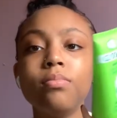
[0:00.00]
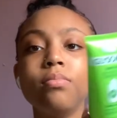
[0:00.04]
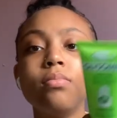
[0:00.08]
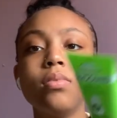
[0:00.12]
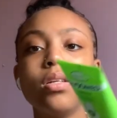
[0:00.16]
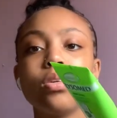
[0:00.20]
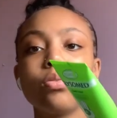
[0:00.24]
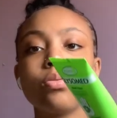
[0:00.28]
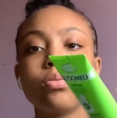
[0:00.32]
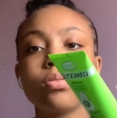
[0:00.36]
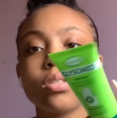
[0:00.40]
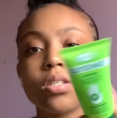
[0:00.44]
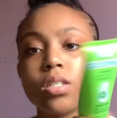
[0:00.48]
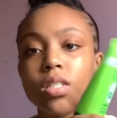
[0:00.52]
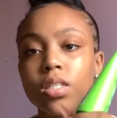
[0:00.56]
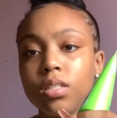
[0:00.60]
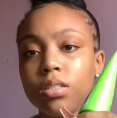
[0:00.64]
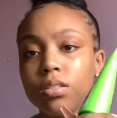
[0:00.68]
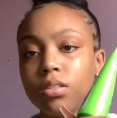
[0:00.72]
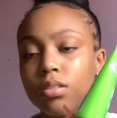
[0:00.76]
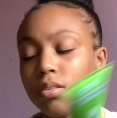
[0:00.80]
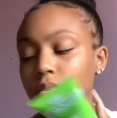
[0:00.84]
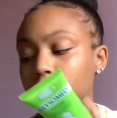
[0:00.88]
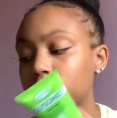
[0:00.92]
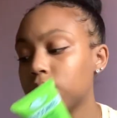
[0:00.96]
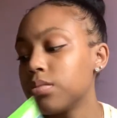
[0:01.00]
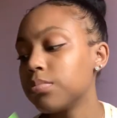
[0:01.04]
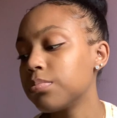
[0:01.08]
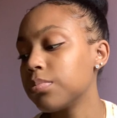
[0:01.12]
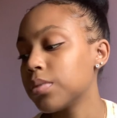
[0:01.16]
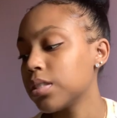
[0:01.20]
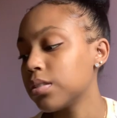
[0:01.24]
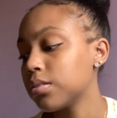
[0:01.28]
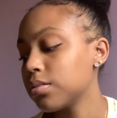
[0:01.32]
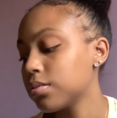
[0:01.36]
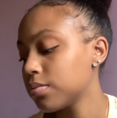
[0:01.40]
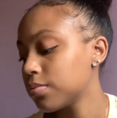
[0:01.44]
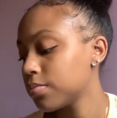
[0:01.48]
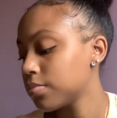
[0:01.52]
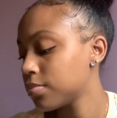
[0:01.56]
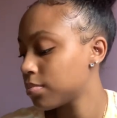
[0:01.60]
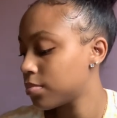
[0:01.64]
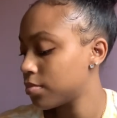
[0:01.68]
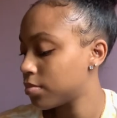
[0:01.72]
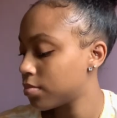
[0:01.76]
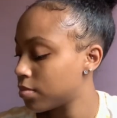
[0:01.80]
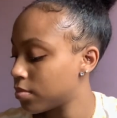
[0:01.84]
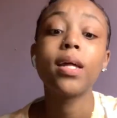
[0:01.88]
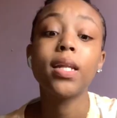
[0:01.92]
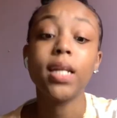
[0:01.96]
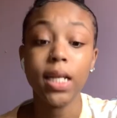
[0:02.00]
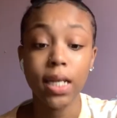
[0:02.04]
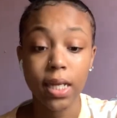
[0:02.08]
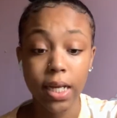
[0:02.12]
lotion on me.